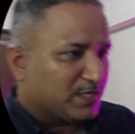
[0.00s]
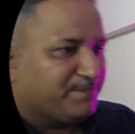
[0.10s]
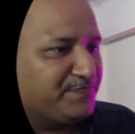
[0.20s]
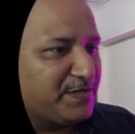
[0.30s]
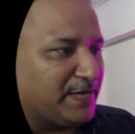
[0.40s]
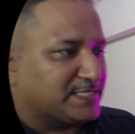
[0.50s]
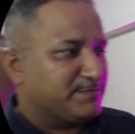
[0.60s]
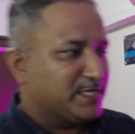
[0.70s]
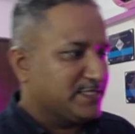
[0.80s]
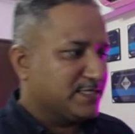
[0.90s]

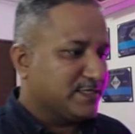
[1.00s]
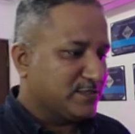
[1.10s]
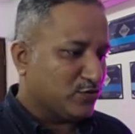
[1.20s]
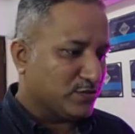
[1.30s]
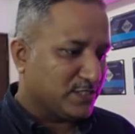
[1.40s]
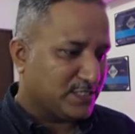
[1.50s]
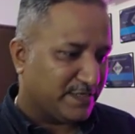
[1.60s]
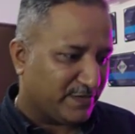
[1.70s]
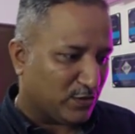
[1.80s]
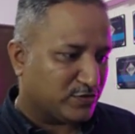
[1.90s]
maximizing the resources, and we
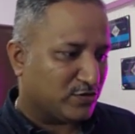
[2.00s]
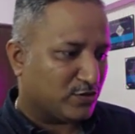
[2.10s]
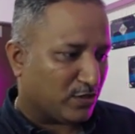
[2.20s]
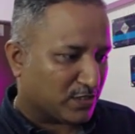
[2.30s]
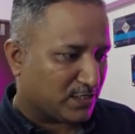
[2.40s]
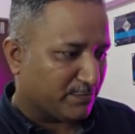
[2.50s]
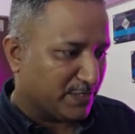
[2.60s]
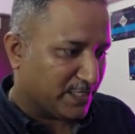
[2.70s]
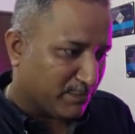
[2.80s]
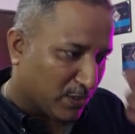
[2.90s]
also talked a bit
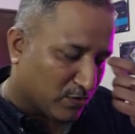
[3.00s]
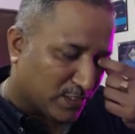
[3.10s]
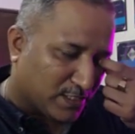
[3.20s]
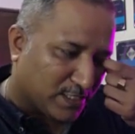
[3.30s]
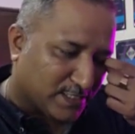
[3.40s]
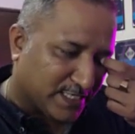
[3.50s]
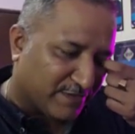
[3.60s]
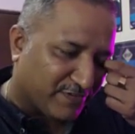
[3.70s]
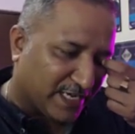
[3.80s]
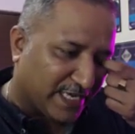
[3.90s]
about
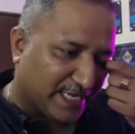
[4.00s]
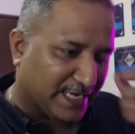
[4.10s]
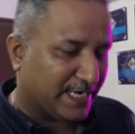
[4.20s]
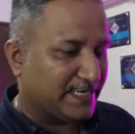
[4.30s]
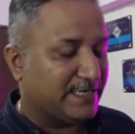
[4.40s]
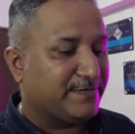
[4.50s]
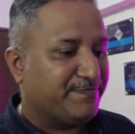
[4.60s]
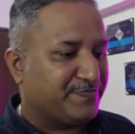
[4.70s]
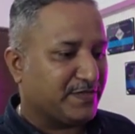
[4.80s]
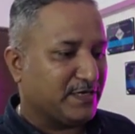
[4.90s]
self-healing and
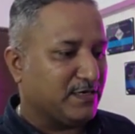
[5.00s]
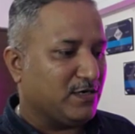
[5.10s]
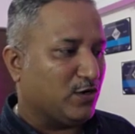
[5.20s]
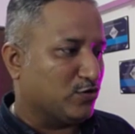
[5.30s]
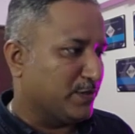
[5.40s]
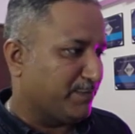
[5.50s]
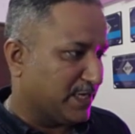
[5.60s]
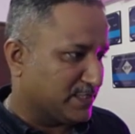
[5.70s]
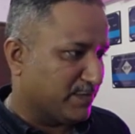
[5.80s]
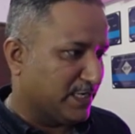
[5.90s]
auto
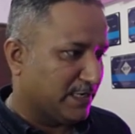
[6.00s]
replacement.